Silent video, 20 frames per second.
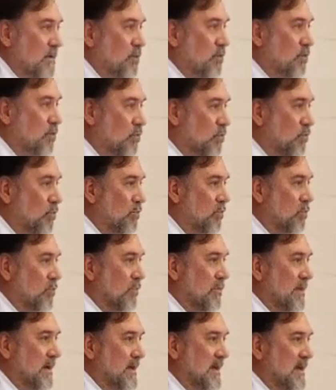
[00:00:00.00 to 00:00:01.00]
who
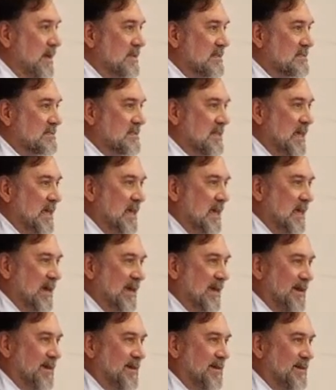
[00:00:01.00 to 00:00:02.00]
is king
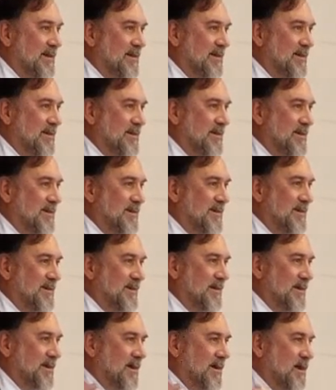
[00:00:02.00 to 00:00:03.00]

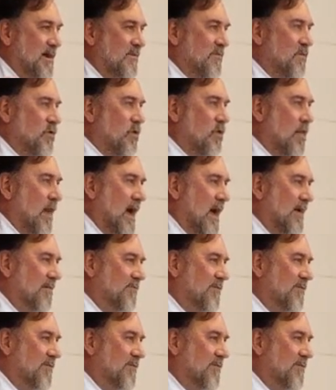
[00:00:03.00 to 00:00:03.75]
of your life?